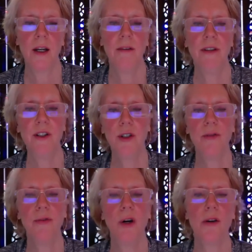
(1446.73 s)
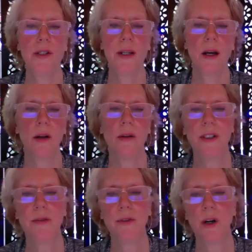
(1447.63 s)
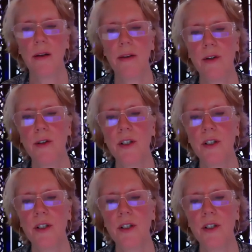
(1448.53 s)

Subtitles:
Vision for ourselves and for others,